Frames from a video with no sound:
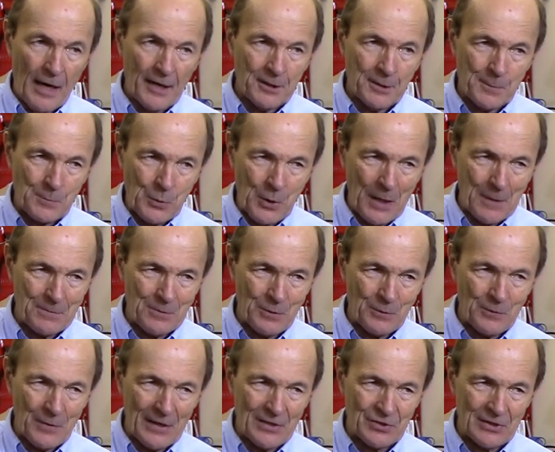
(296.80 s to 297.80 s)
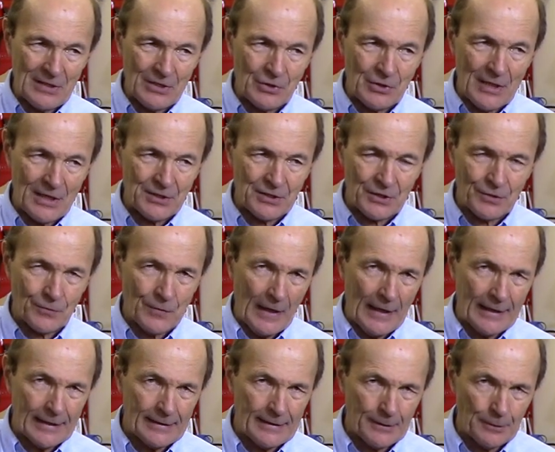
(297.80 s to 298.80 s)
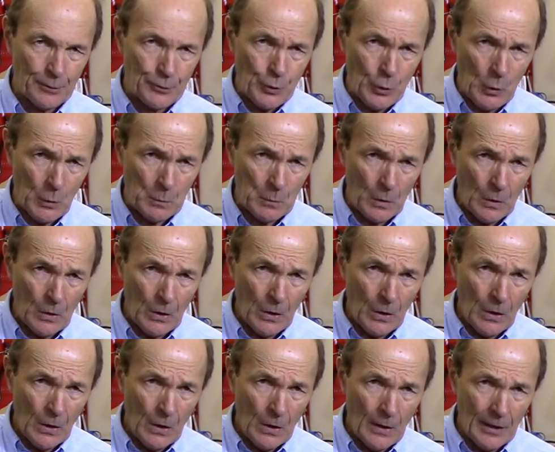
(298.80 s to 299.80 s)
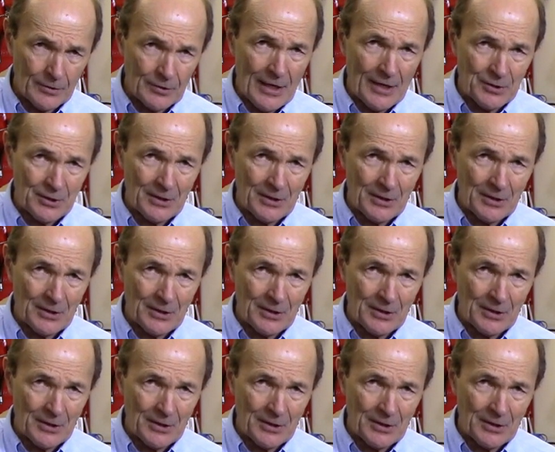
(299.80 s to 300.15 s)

minor problem you face these days is finding an inner tube it's